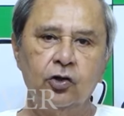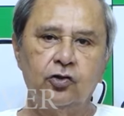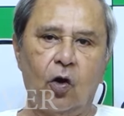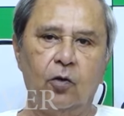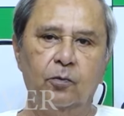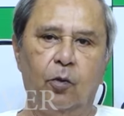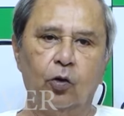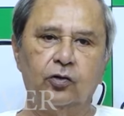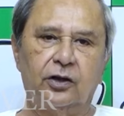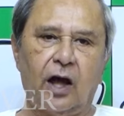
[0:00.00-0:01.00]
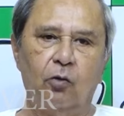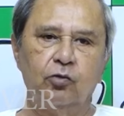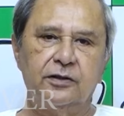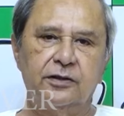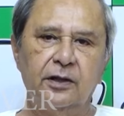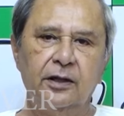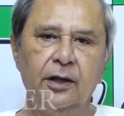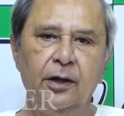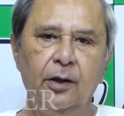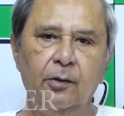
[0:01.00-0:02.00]
So on both counts,
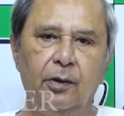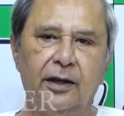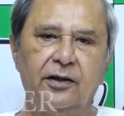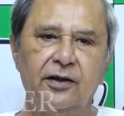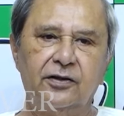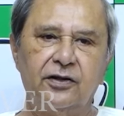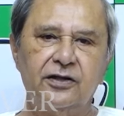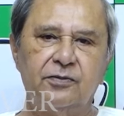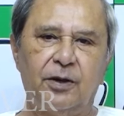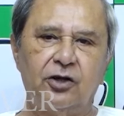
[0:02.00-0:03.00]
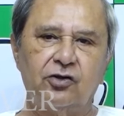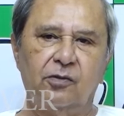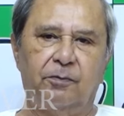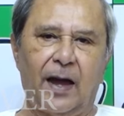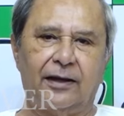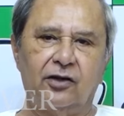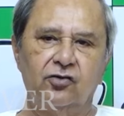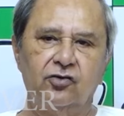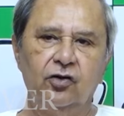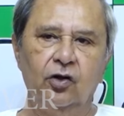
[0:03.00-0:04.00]
whether it is special package